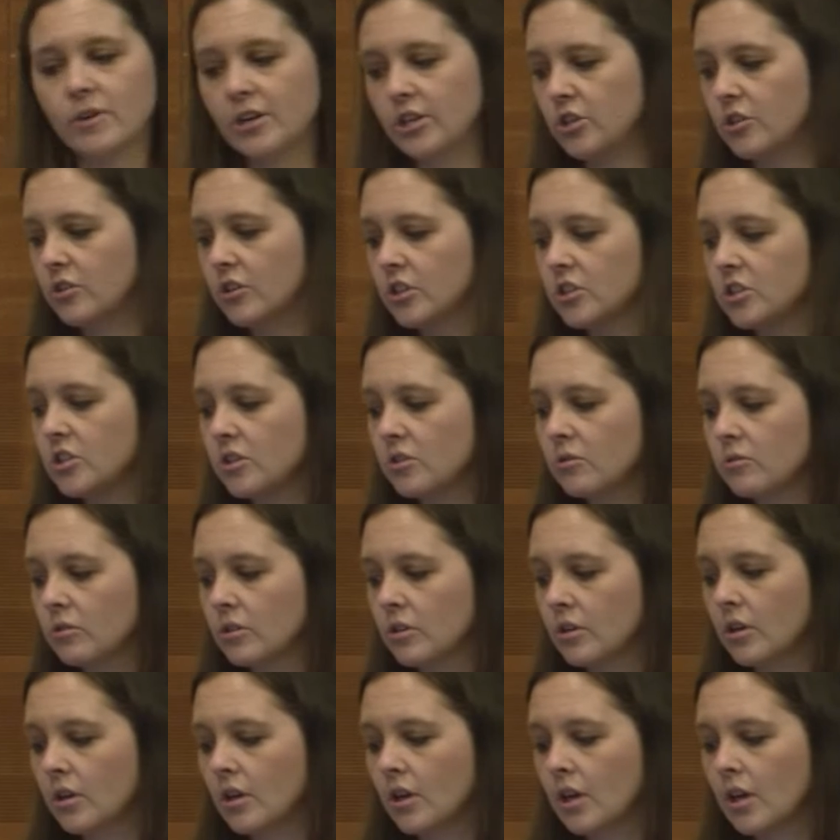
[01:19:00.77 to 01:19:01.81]
what you could do.
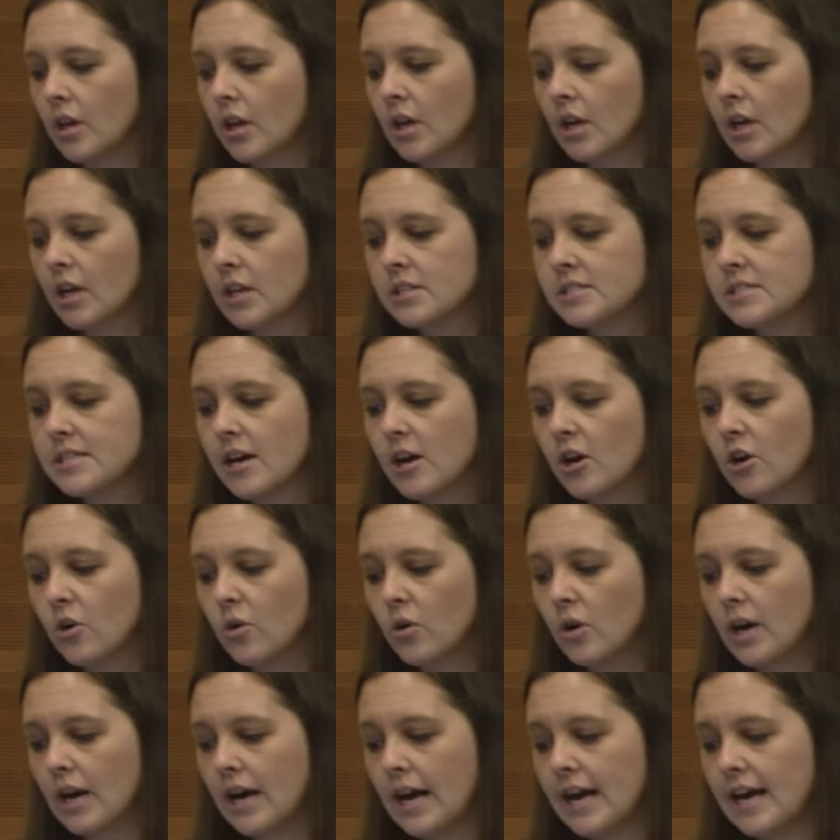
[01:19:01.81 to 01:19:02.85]

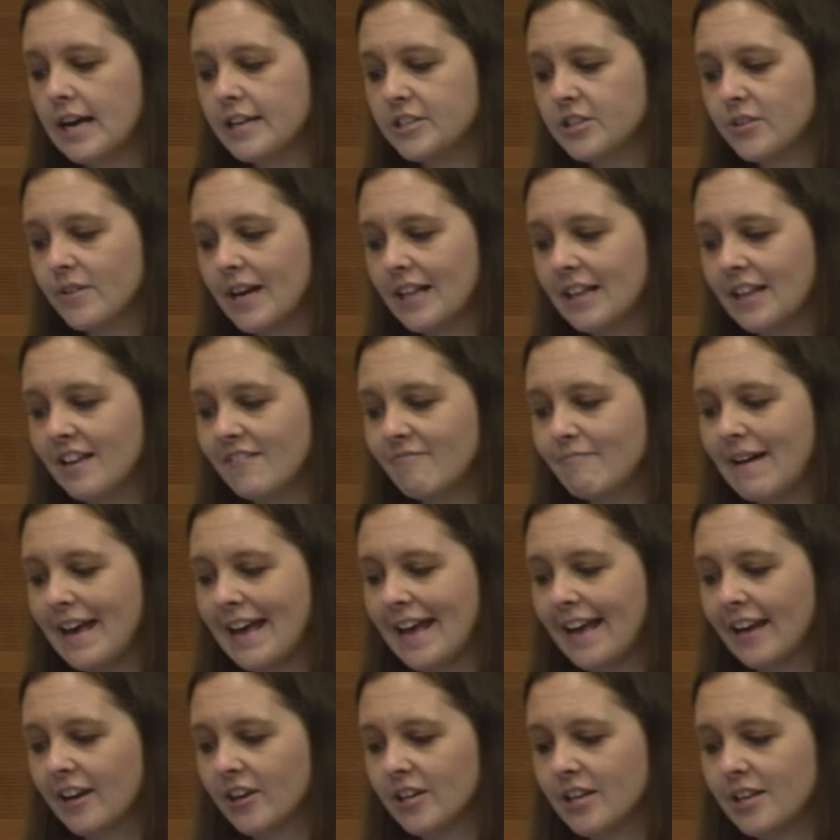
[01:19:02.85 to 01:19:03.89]
So uh, do I love my
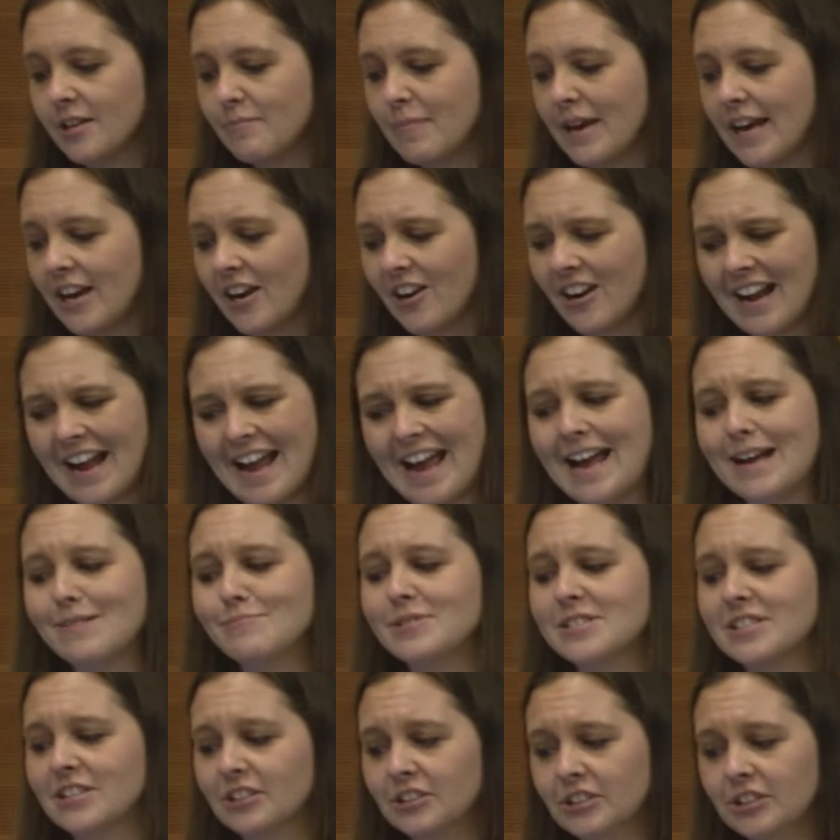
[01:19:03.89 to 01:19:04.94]
Heggerty better?
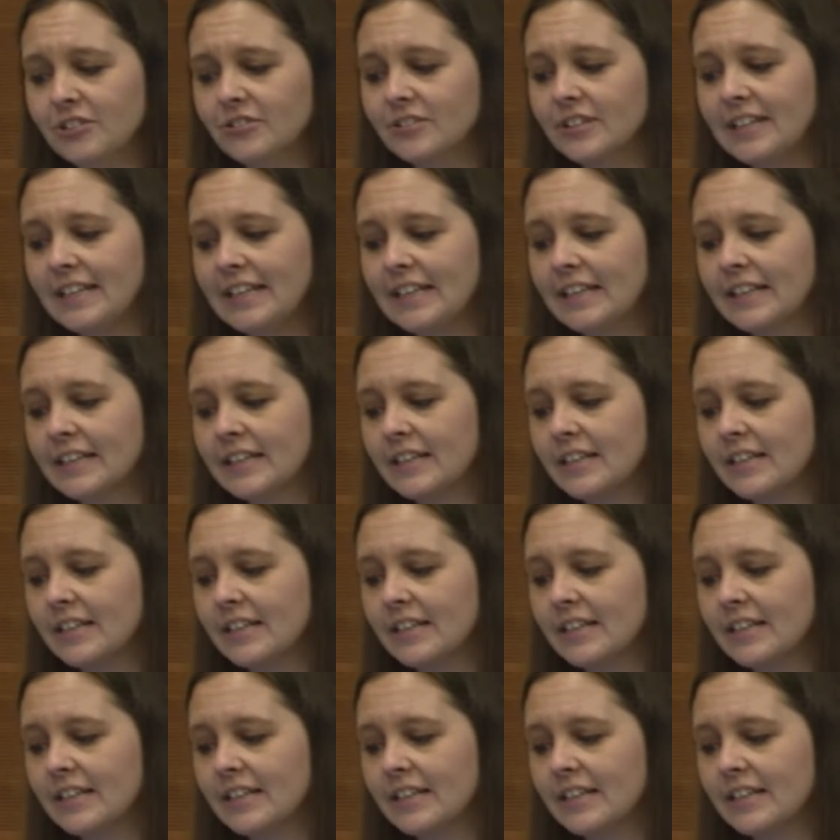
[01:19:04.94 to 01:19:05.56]
Absolutely.